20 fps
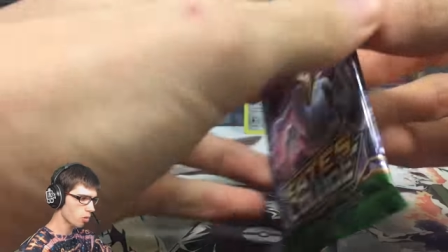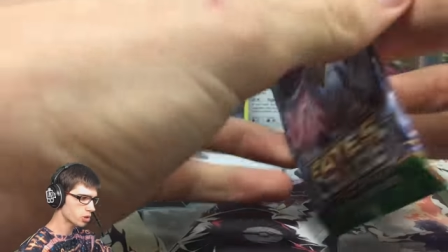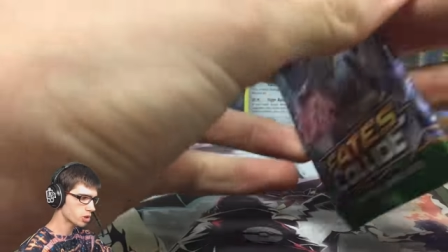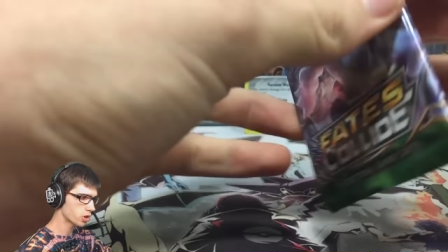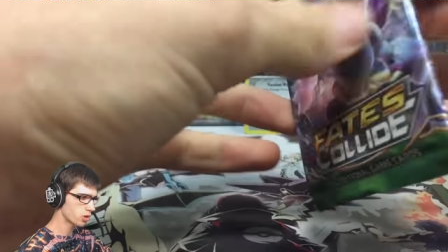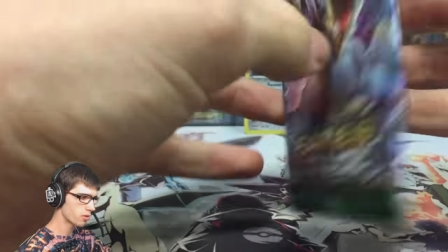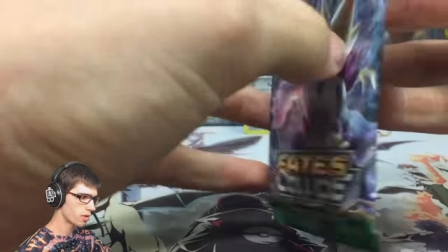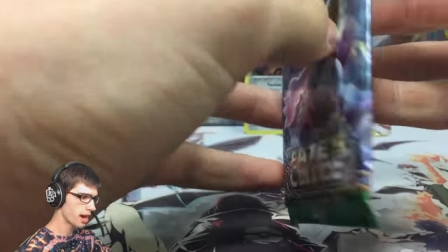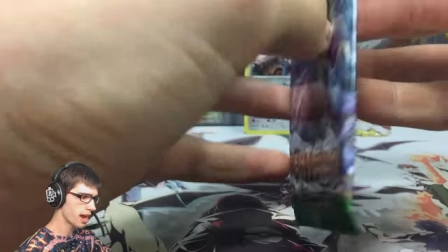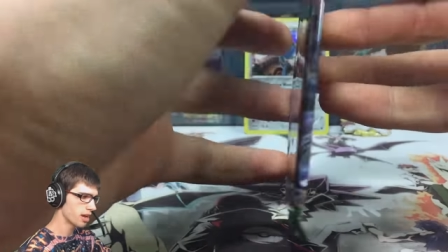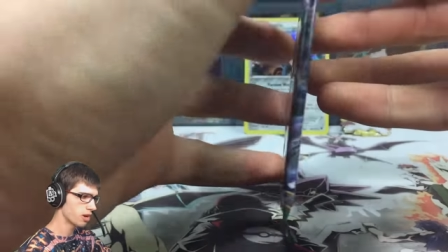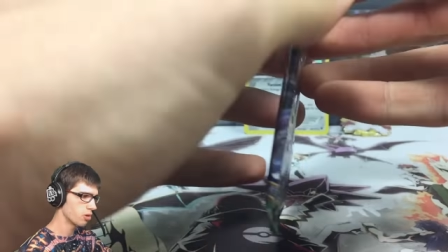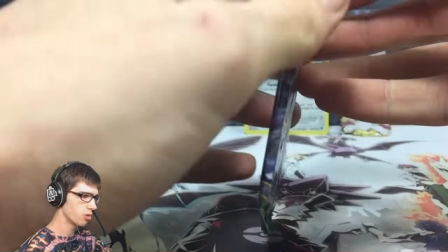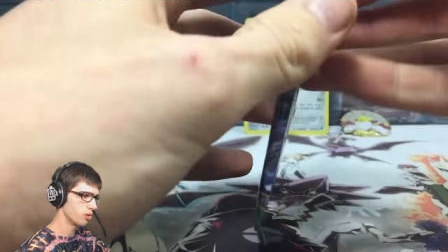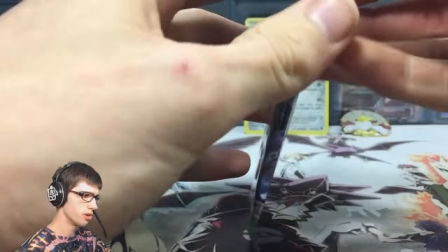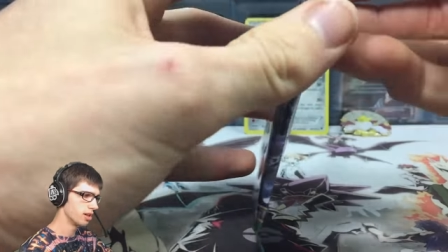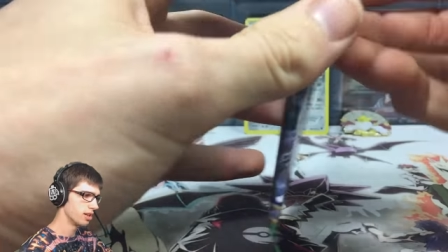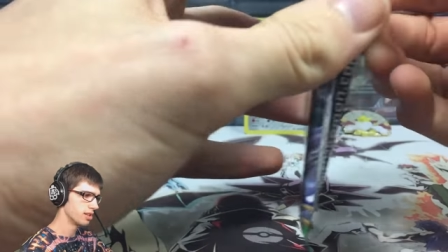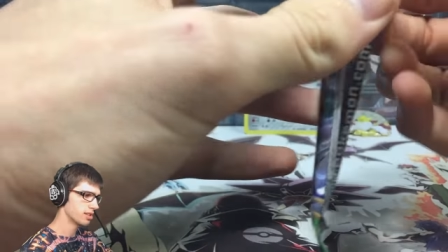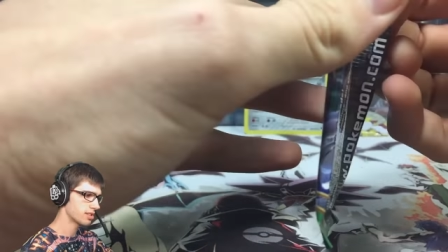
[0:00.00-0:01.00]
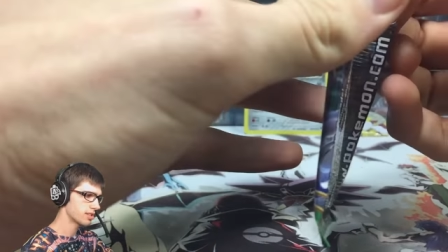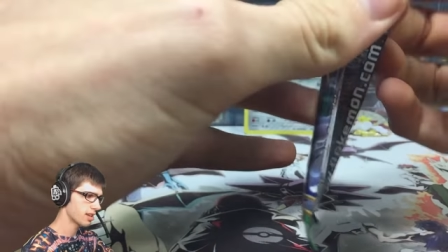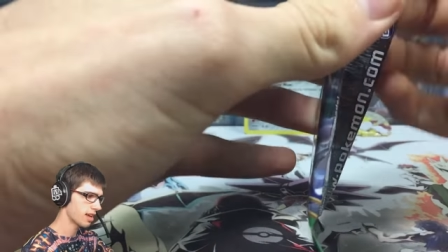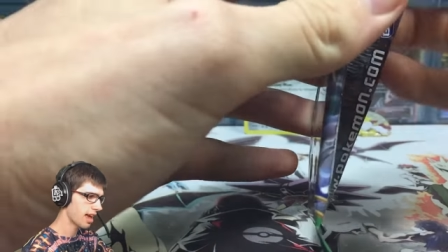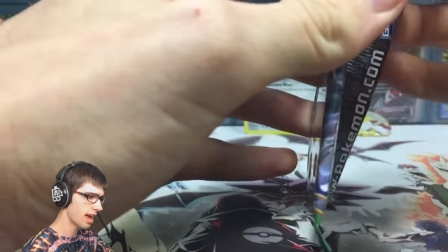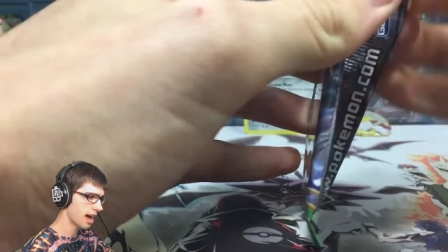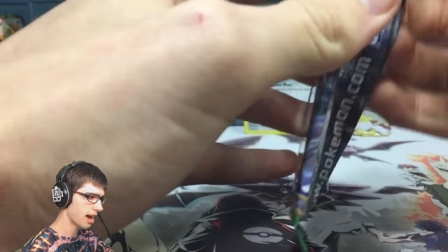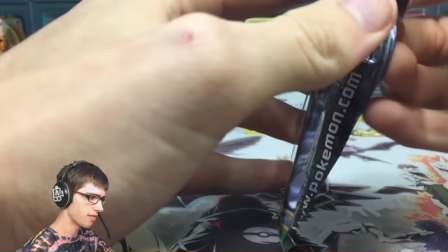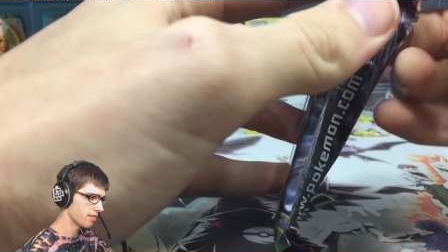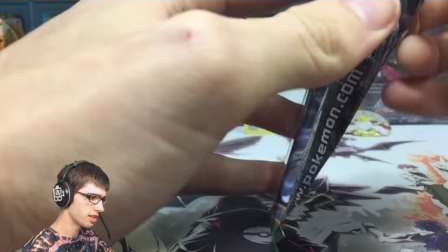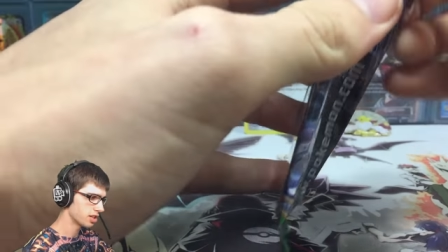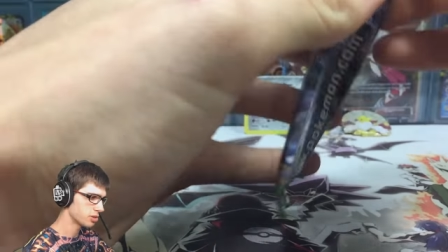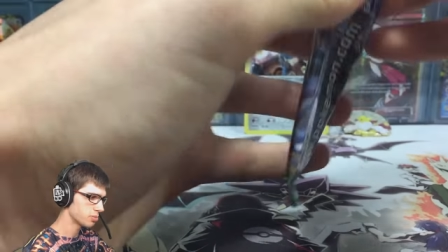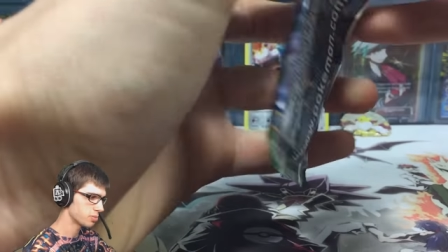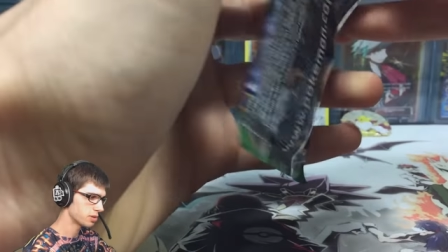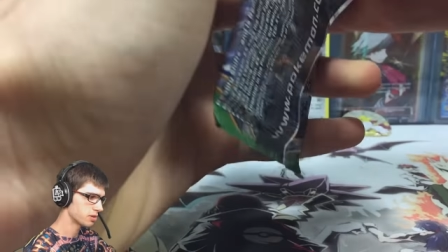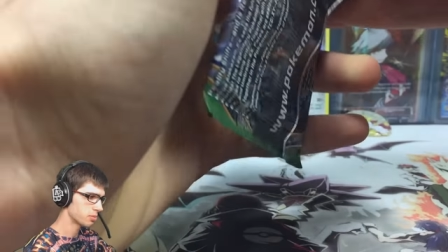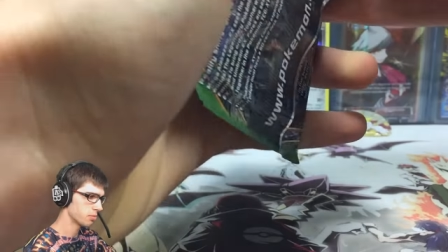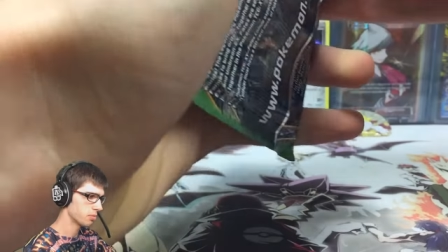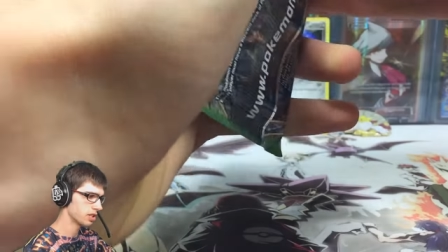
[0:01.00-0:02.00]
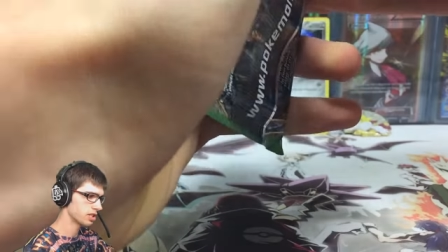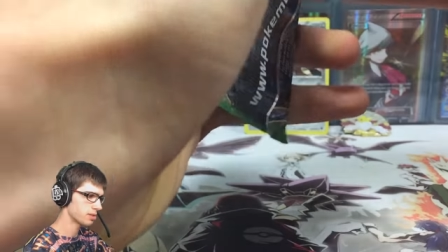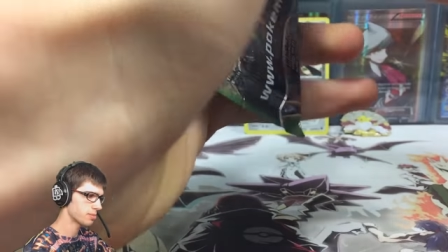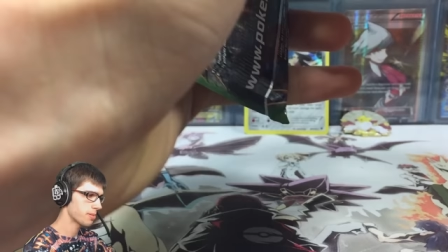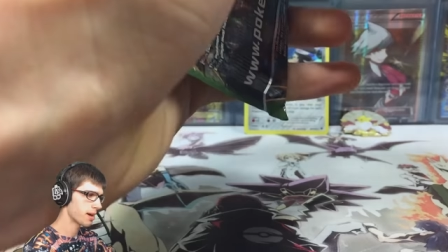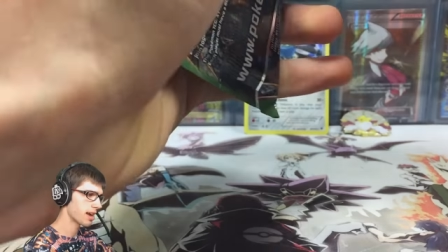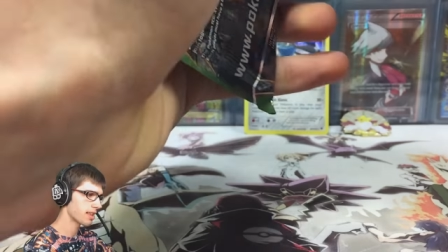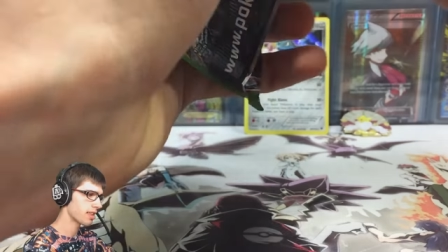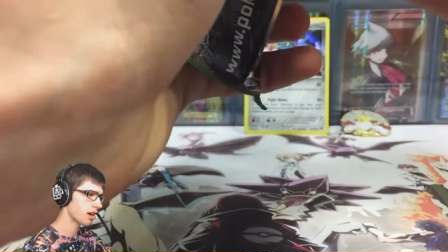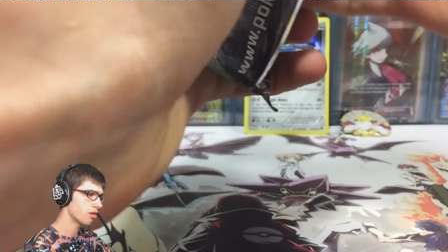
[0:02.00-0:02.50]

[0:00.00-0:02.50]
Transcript: ultra rare goodness out of this blister pack.